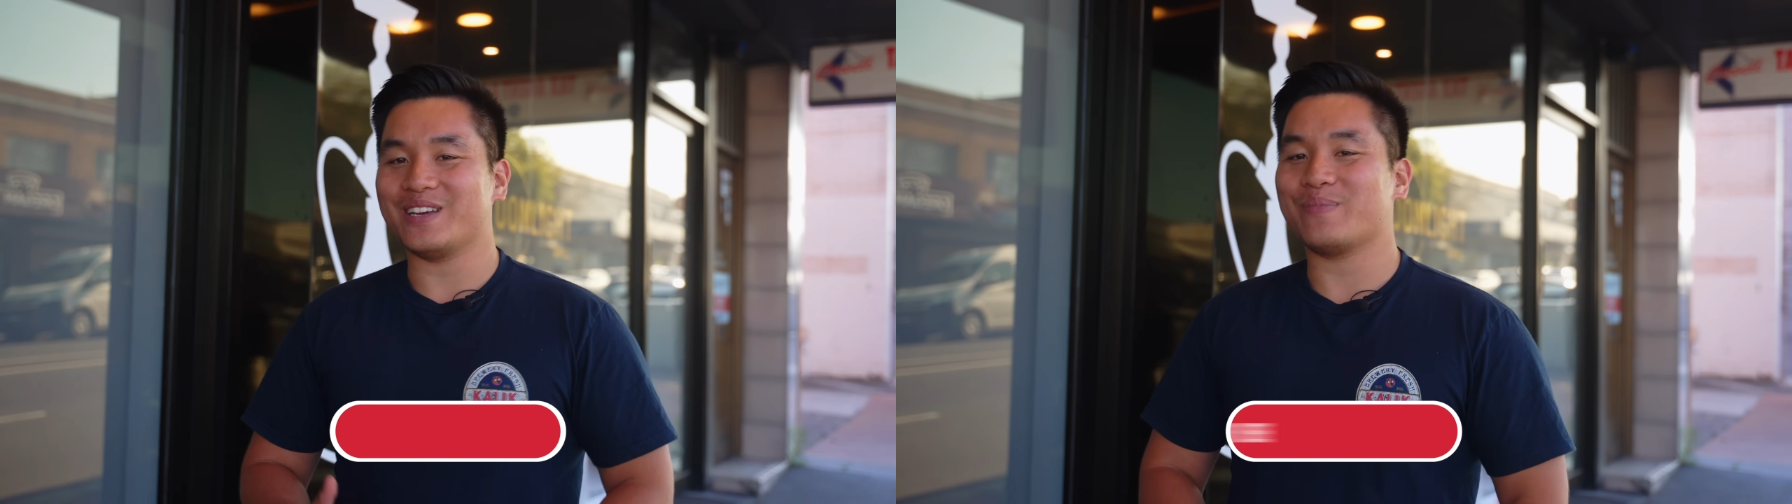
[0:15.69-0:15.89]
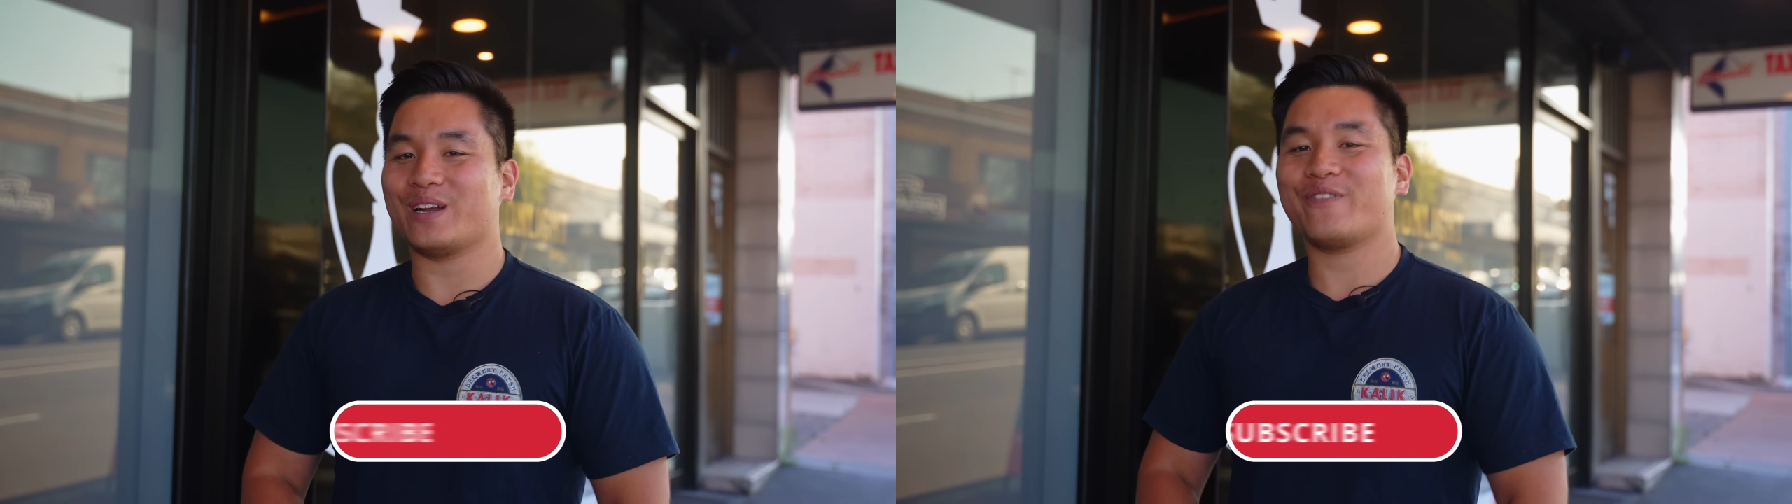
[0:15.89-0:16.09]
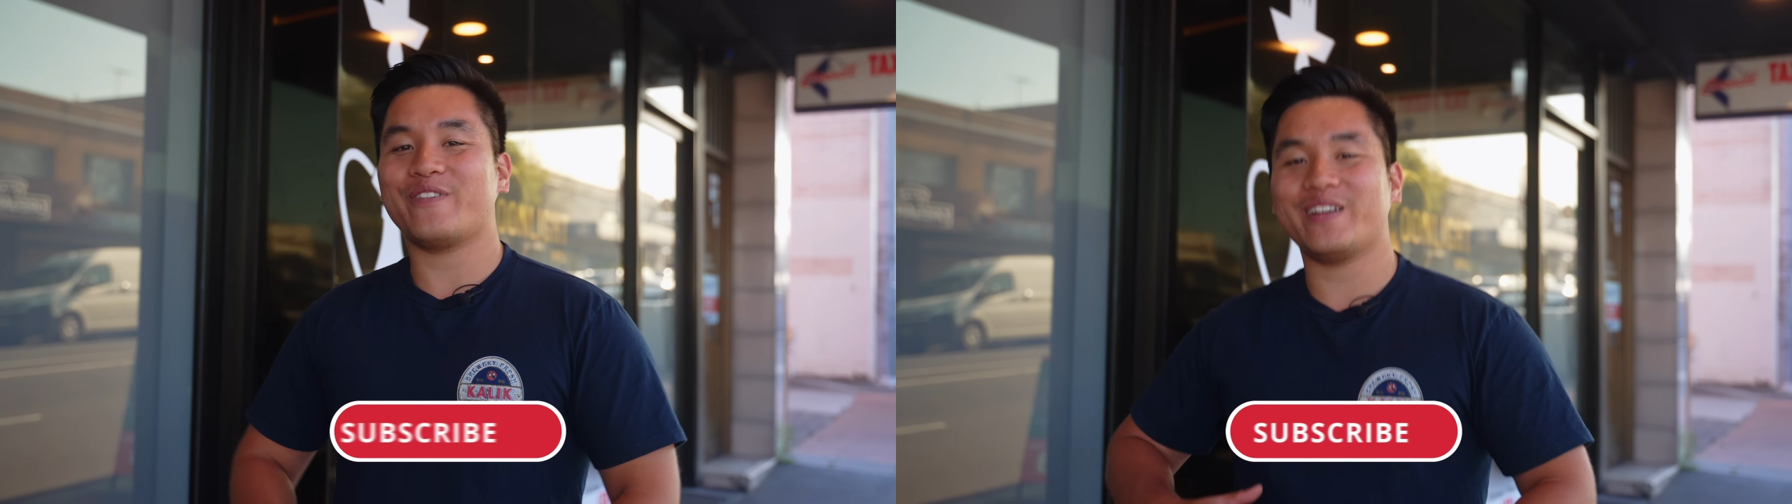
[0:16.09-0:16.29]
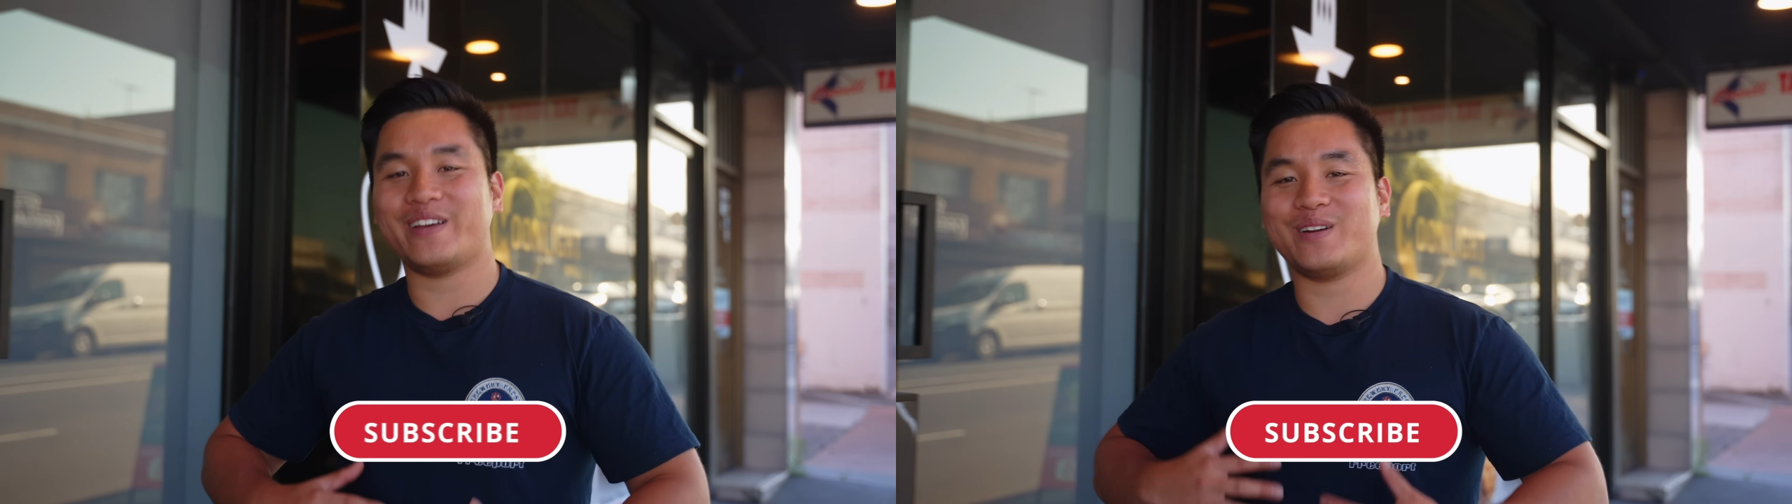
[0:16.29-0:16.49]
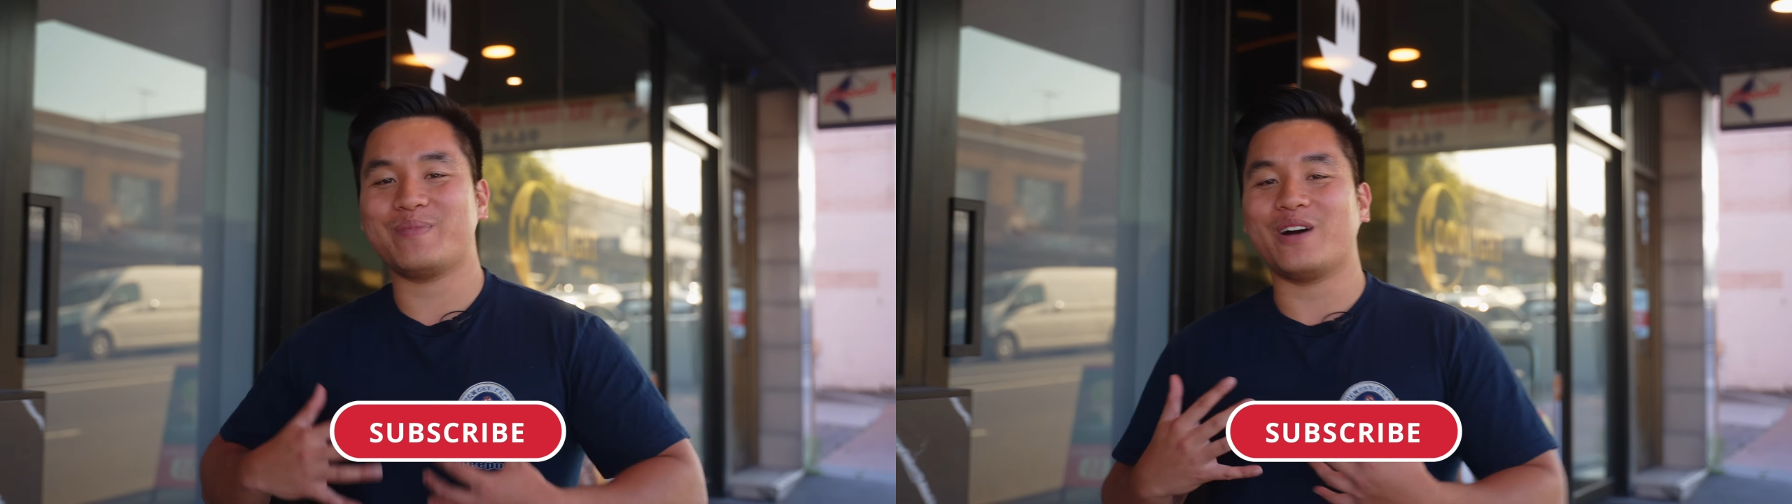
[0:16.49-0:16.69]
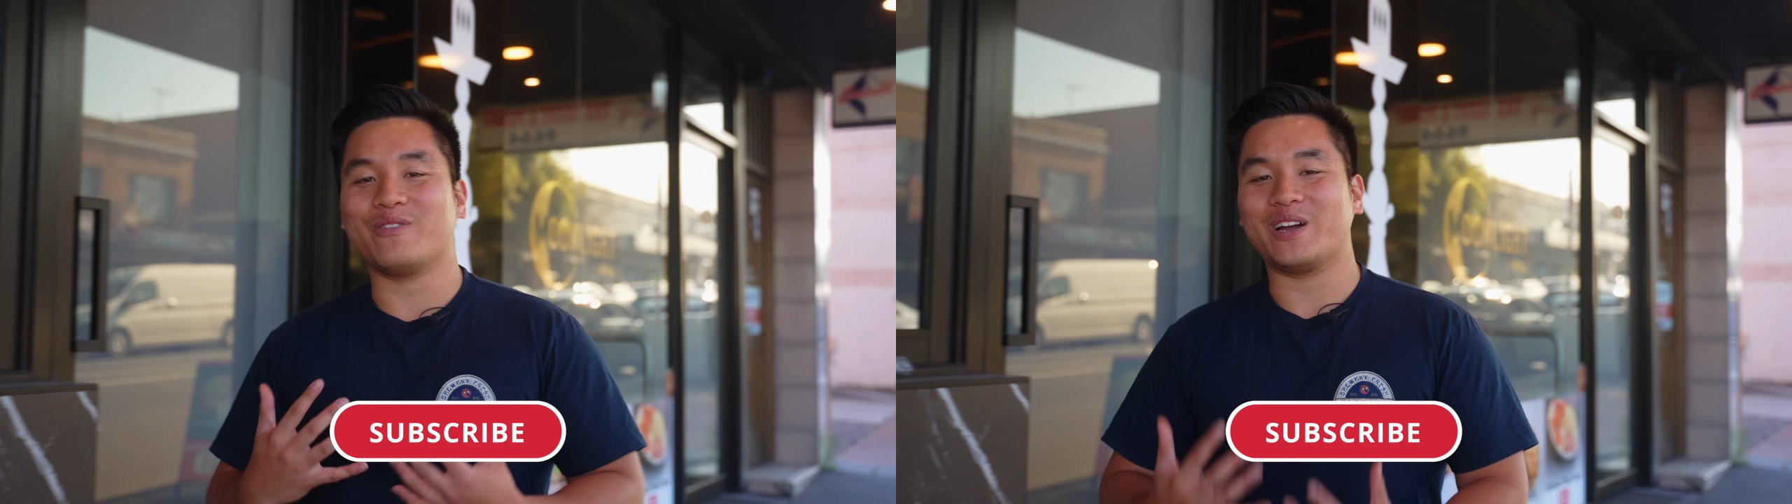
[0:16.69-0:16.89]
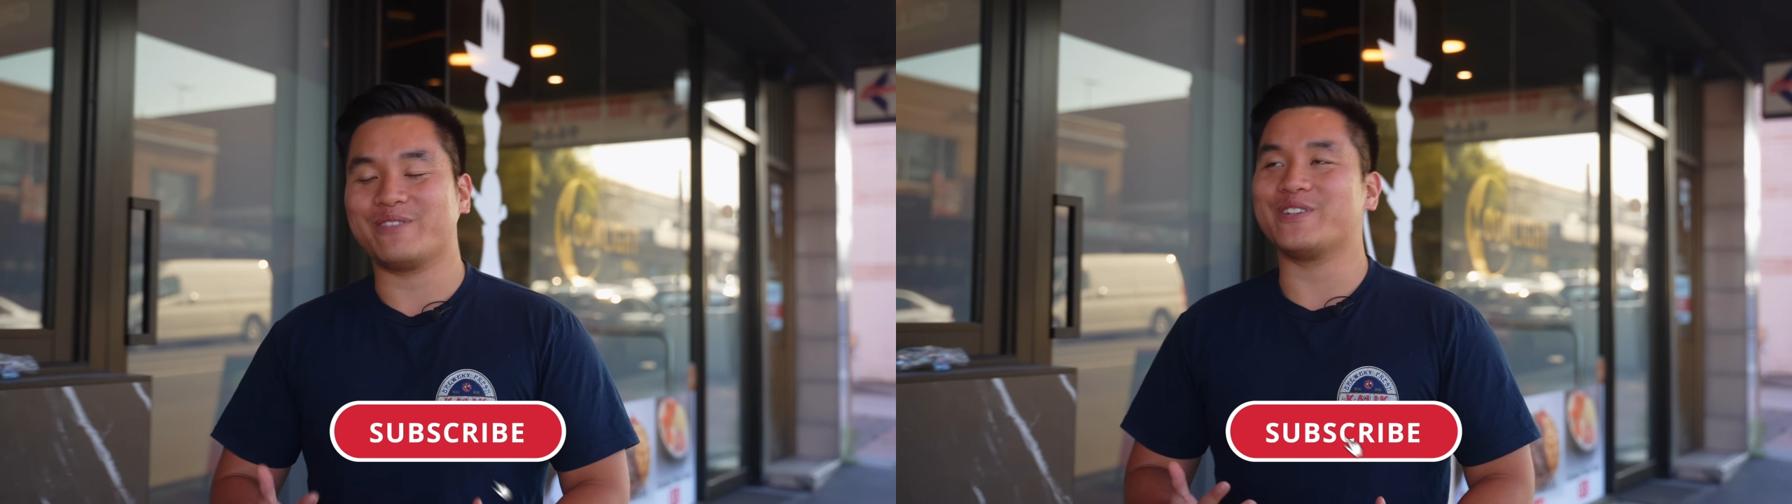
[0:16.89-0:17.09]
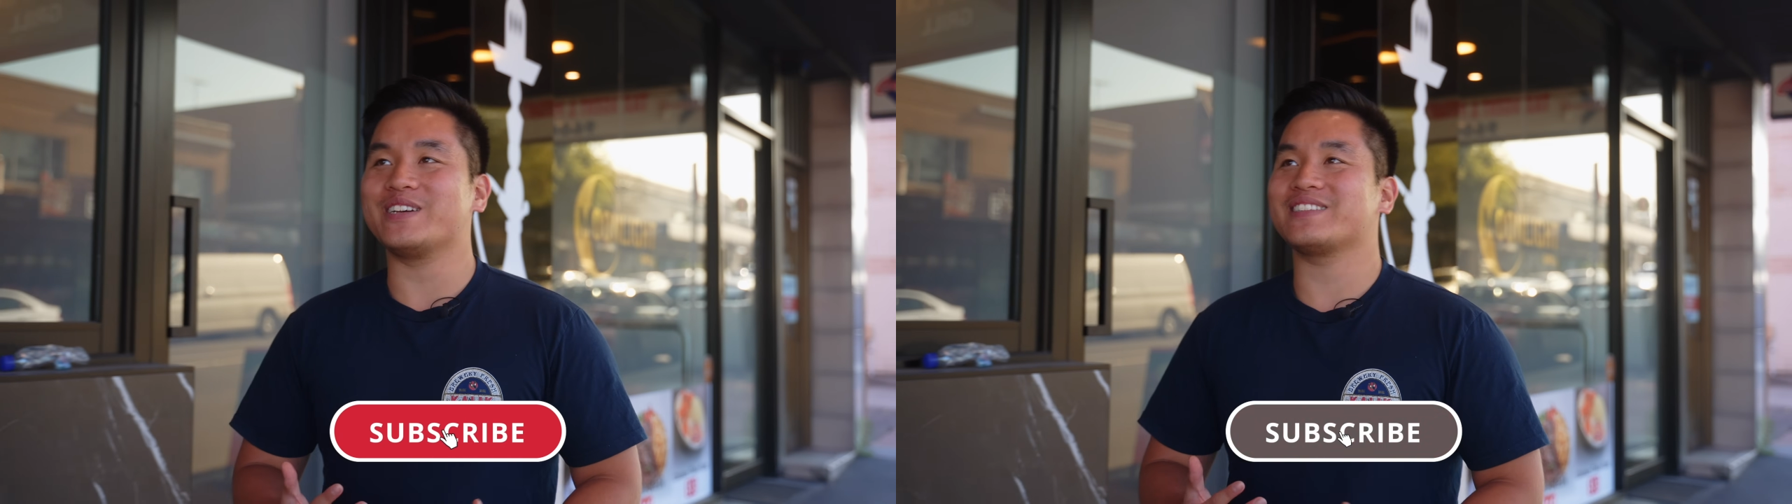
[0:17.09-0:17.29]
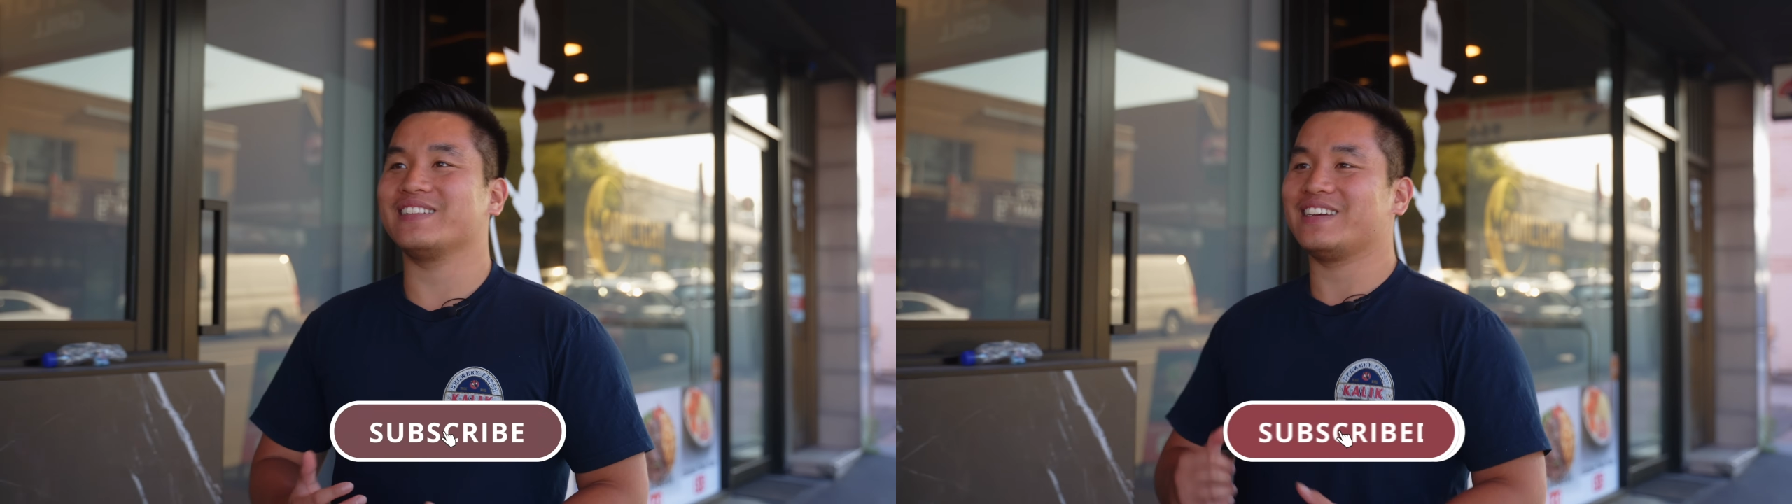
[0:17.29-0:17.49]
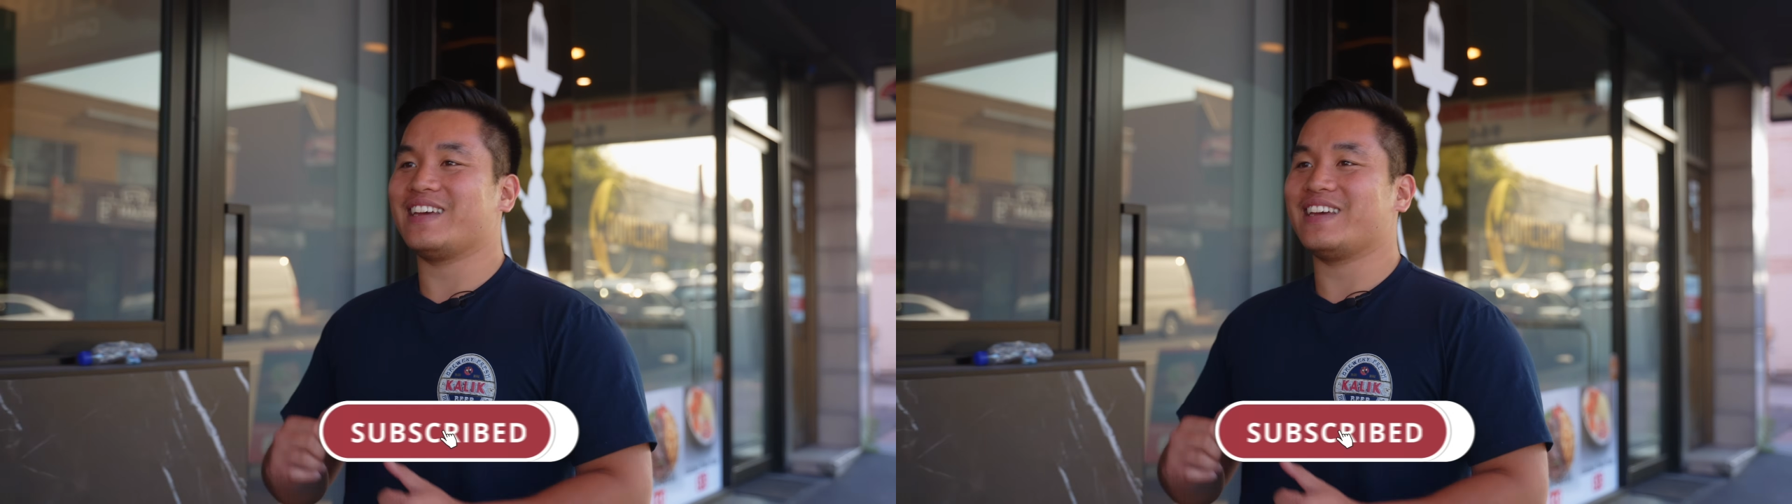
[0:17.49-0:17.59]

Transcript: but I found out about one recently